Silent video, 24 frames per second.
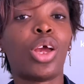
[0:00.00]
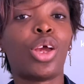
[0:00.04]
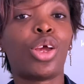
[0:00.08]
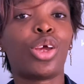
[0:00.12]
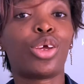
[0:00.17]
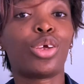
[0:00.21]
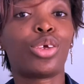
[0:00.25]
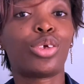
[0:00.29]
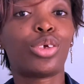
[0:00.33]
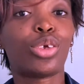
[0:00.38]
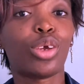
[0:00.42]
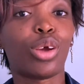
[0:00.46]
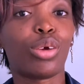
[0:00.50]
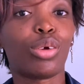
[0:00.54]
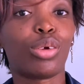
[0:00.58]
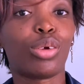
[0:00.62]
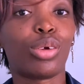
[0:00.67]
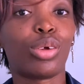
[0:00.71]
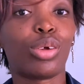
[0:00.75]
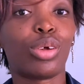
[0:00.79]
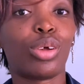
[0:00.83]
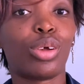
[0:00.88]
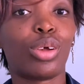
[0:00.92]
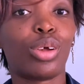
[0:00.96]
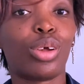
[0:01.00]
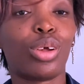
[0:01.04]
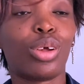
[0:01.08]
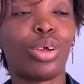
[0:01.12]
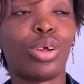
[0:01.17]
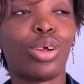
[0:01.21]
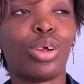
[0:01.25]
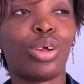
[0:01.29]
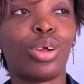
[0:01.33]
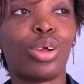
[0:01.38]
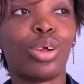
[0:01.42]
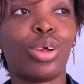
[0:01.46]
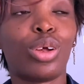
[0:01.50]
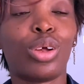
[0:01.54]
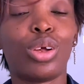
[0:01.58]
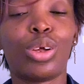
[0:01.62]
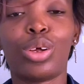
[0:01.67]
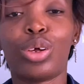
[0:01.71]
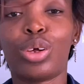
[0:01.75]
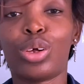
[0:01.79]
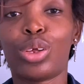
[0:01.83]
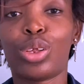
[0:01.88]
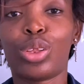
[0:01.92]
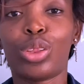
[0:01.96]
So,
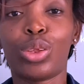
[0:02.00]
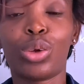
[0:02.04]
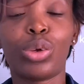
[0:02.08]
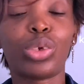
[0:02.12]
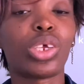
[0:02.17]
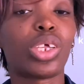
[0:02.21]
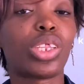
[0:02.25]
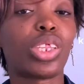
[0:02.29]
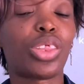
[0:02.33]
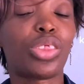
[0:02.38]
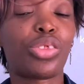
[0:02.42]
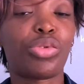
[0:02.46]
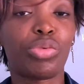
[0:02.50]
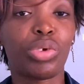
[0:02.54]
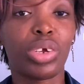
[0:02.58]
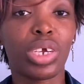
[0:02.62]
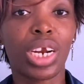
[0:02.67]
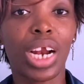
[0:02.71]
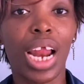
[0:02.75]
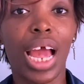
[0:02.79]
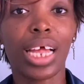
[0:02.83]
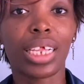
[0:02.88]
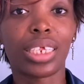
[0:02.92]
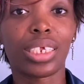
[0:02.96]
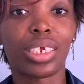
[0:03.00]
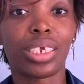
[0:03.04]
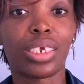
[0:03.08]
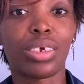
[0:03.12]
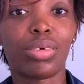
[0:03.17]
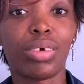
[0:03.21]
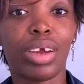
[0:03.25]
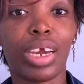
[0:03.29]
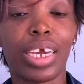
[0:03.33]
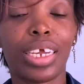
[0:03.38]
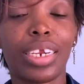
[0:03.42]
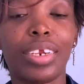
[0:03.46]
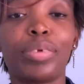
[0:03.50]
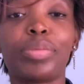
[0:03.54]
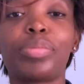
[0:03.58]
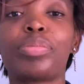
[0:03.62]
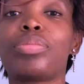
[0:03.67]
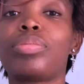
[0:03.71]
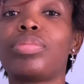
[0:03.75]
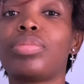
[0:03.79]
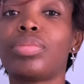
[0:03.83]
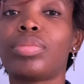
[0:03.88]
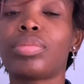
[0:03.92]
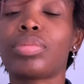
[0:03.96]
those are the three glands, right,
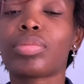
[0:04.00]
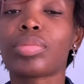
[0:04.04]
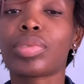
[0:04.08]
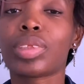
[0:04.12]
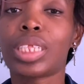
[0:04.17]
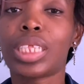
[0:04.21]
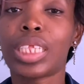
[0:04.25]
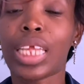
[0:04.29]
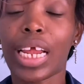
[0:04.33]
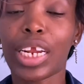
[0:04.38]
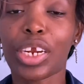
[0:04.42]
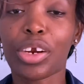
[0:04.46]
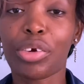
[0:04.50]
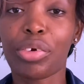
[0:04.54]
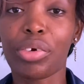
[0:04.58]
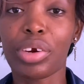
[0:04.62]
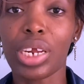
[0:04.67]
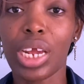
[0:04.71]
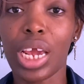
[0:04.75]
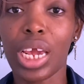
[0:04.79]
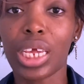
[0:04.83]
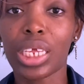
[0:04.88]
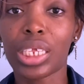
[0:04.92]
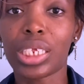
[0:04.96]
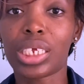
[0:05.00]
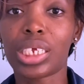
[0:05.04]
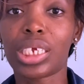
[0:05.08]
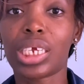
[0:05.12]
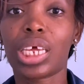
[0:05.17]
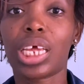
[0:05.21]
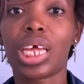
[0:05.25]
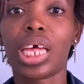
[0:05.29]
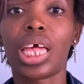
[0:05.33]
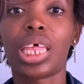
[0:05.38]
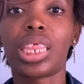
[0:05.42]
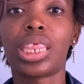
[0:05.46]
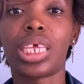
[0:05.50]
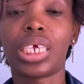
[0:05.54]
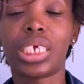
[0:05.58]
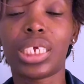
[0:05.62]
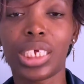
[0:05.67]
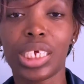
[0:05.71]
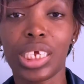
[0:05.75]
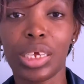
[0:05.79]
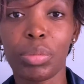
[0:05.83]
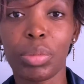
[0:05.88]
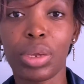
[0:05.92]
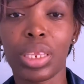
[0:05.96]
that create the
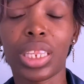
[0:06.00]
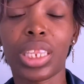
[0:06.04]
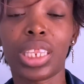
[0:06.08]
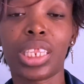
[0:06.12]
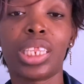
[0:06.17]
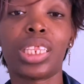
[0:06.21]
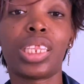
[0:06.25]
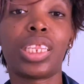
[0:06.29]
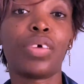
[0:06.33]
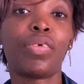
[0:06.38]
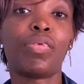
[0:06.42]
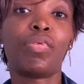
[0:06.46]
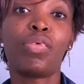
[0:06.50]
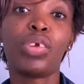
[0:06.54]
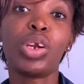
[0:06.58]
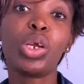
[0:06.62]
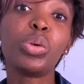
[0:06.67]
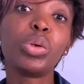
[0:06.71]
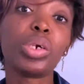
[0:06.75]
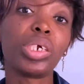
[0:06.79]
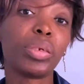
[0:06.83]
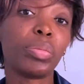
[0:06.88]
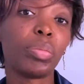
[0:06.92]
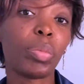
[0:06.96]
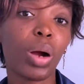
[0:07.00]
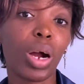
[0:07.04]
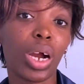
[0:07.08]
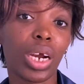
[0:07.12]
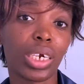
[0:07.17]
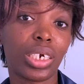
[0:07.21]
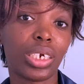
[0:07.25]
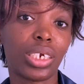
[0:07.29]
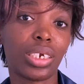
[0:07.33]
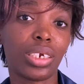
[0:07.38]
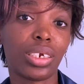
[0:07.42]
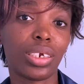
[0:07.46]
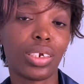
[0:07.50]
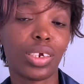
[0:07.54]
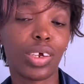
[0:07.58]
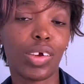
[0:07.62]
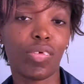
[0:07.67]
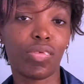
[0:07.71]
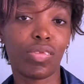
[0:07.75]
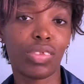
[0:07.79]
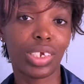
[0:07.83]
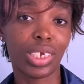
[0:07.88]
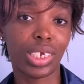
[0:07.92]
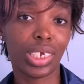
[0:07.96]
semen, the fluid part of
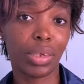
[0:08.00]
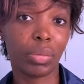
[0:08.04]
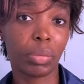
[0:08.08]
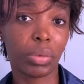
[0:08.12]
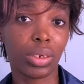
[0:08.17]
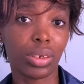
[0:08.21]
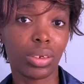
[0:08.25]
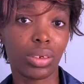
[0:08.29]
the semen.